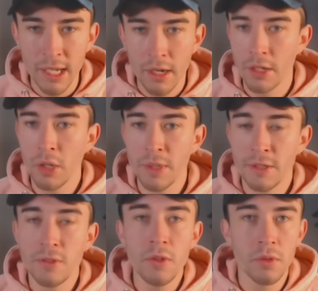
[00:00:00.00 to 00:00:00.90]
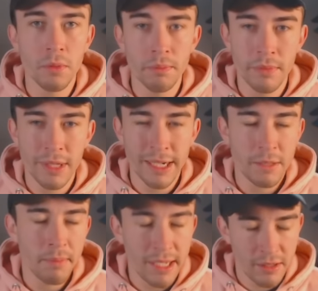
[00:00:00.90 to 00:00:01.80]
and I would assume that is
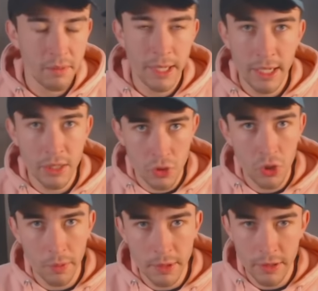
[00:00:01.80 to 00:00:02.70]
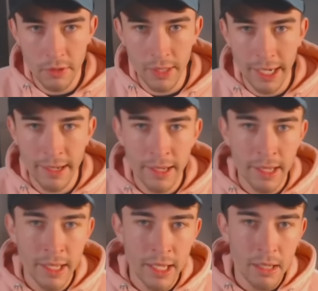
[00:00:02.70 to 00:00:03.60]
meant to be his job to do that.
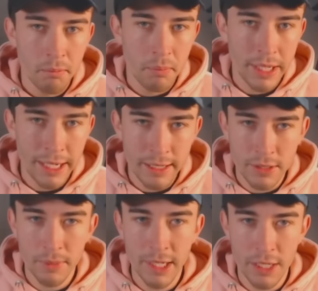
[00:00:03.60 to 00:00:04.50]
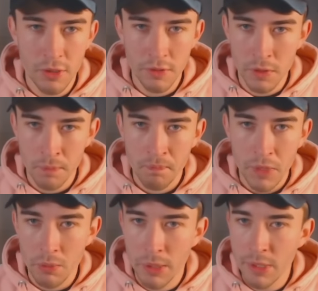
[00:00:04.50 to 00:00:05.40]
But then in some occasions,
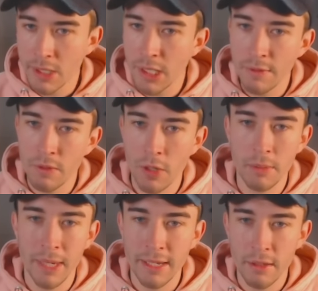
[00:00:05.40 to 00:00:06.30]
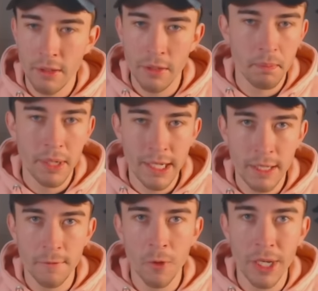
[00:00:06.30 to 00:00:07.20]
we would just leave the right back
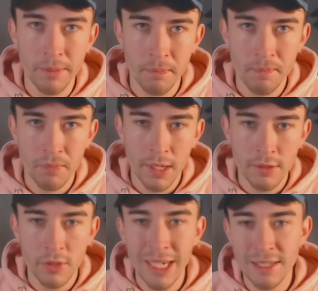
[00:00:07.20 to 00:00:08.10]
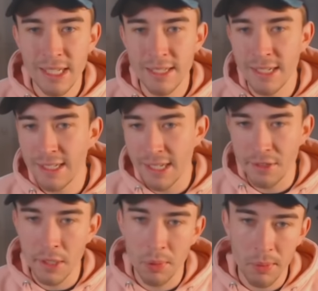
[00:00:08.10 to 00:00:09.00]
completely free. So yes, there's an
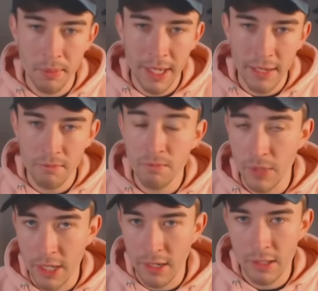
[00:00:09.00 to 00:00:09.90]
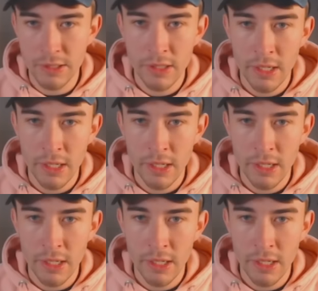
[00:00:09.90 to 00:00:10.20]
intensity problem here regardless,